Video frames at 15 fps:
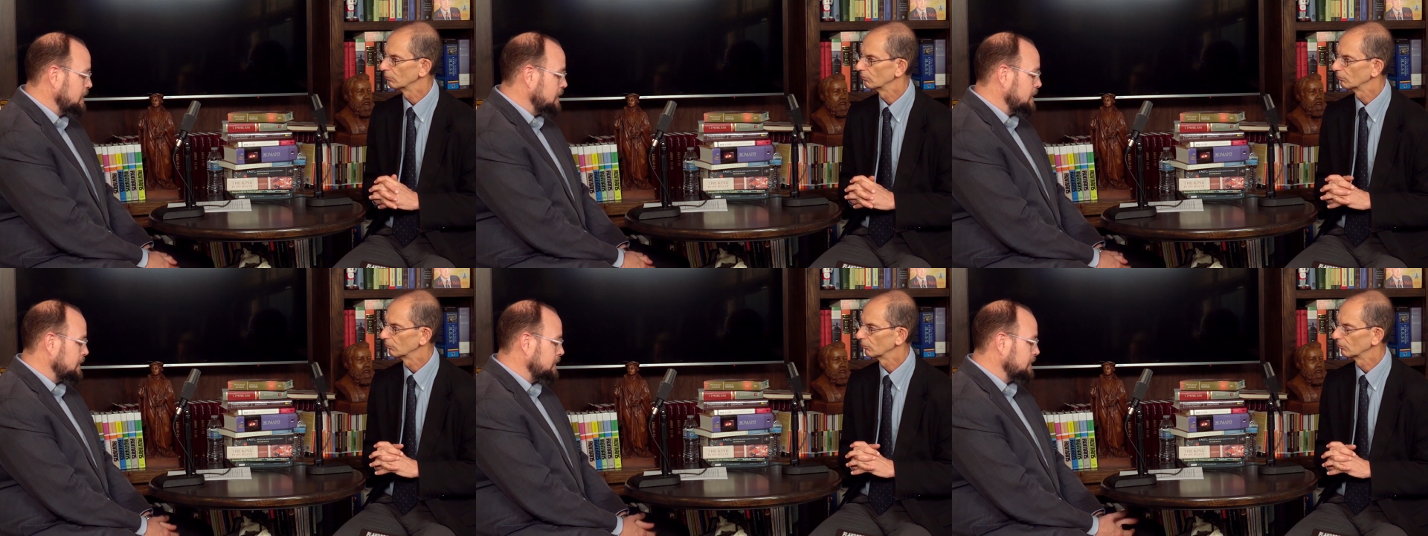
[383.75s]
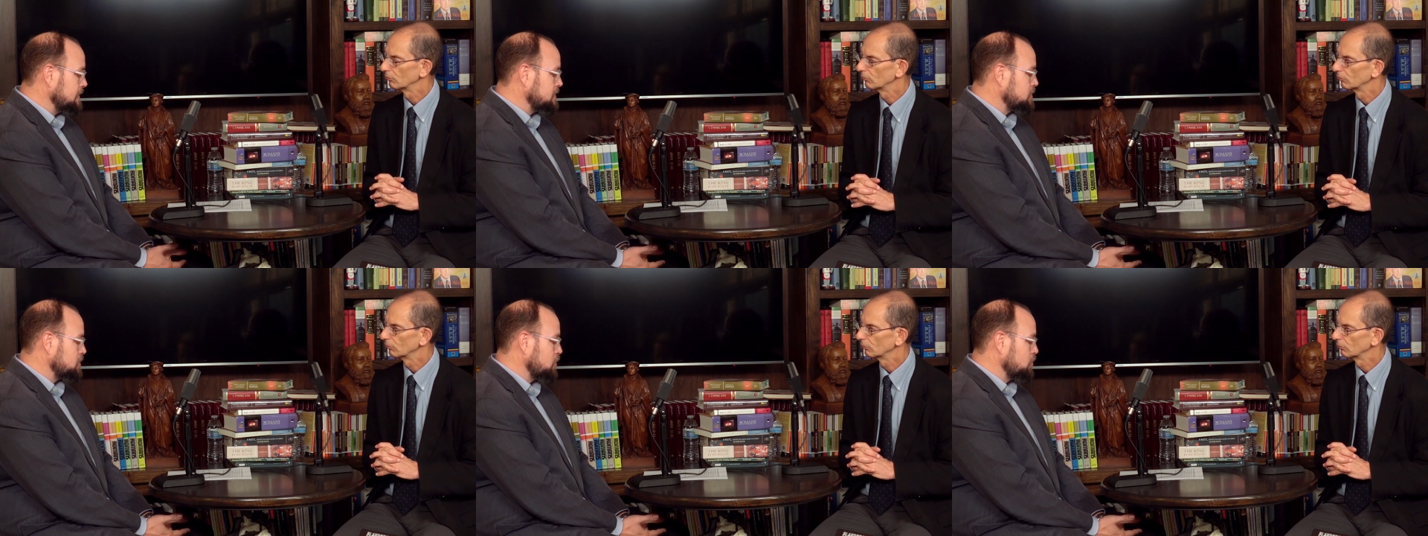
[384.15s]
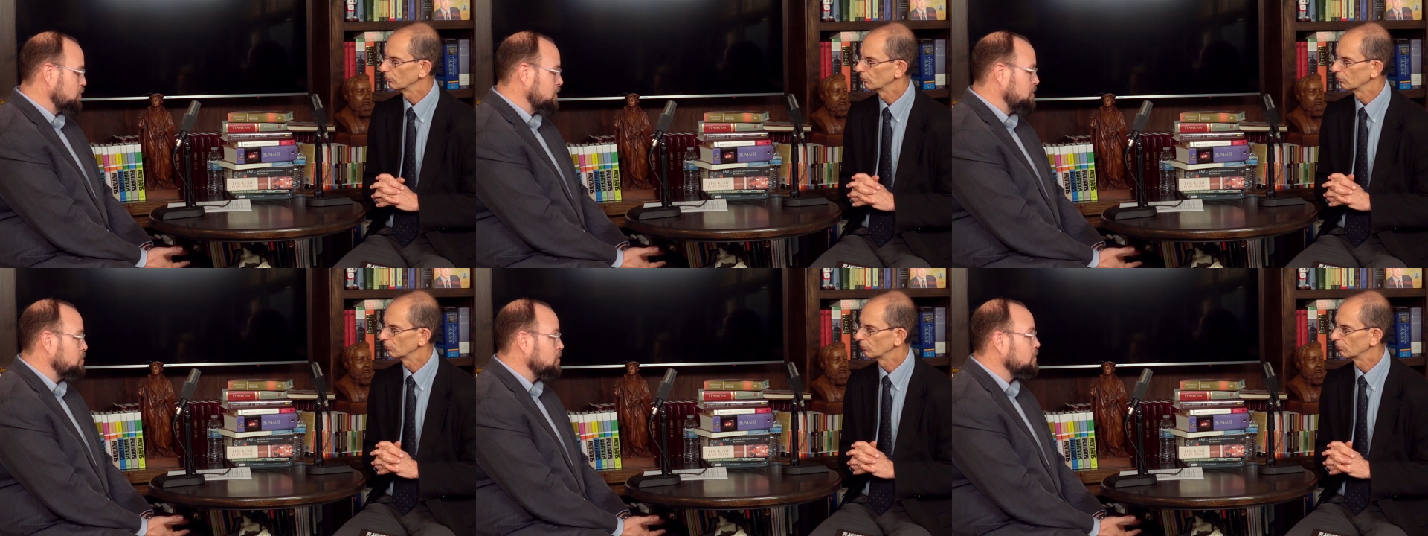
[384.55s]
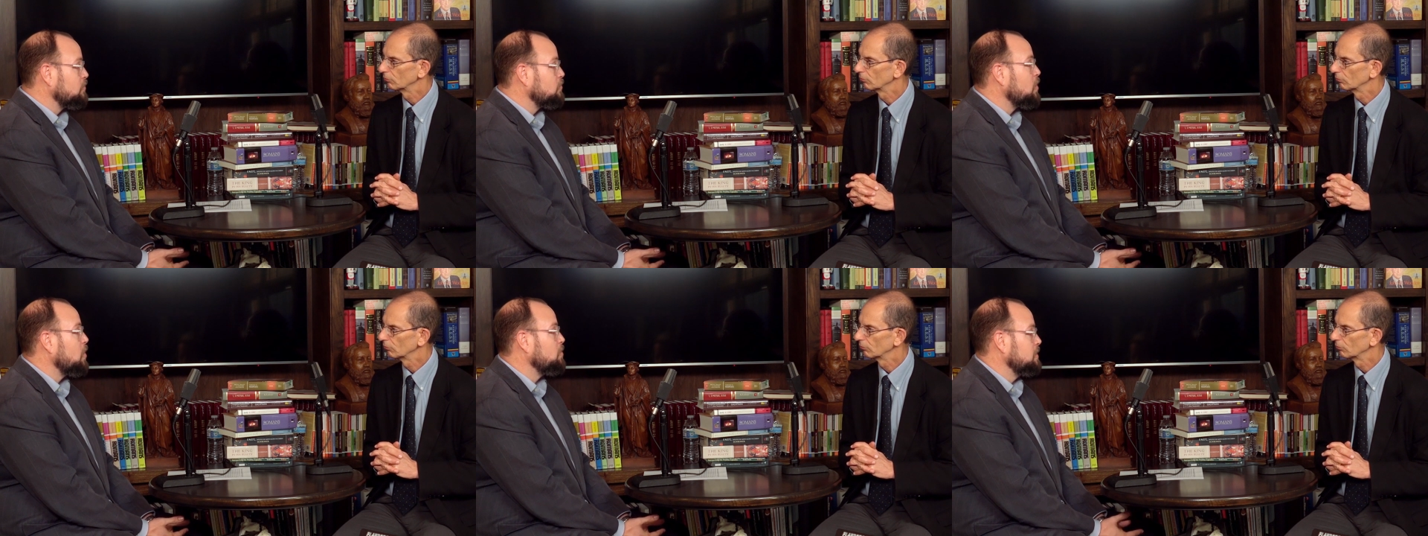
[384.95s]
Speaker 1: Uh, let's start with the book of
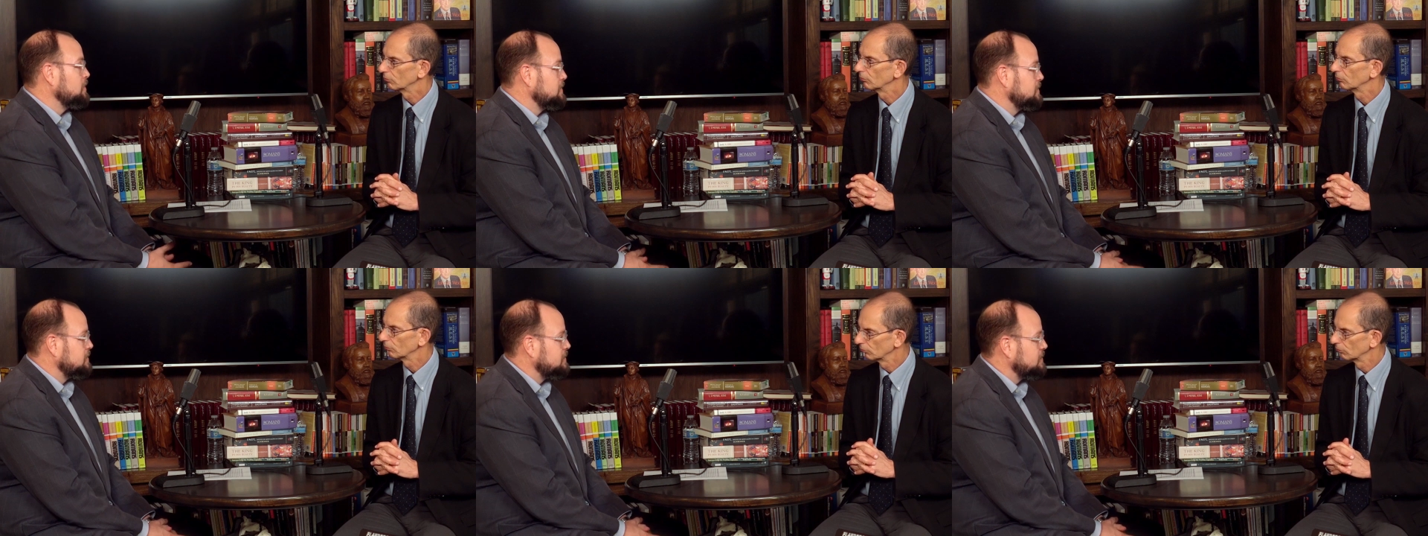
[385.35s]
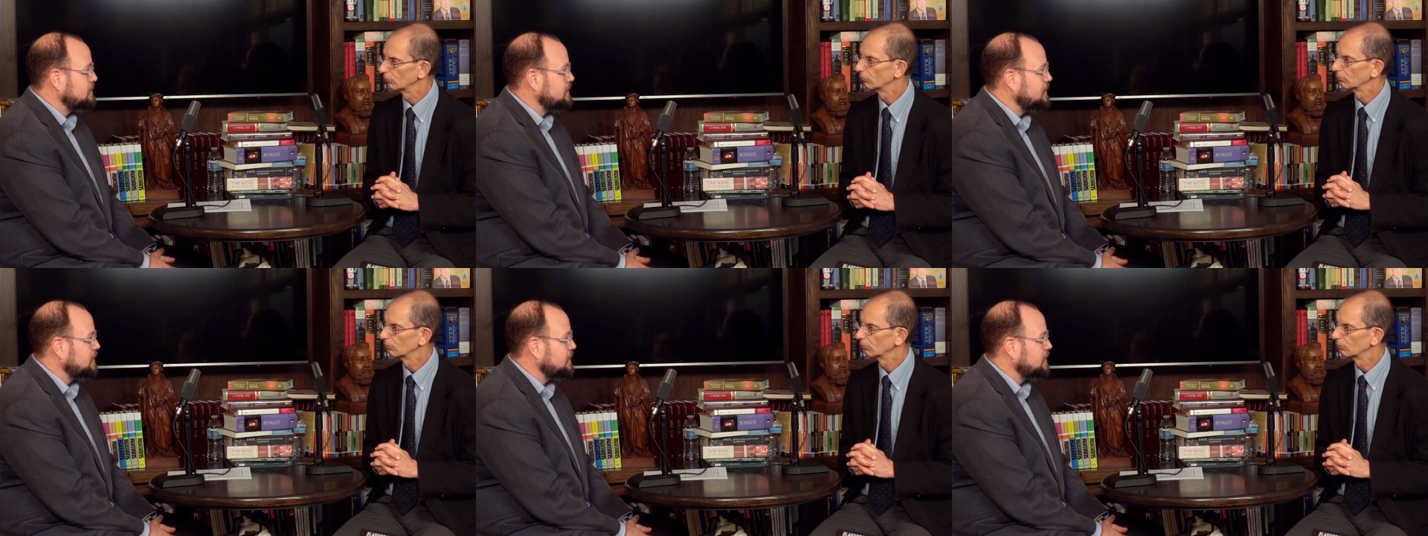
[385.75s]
Romans.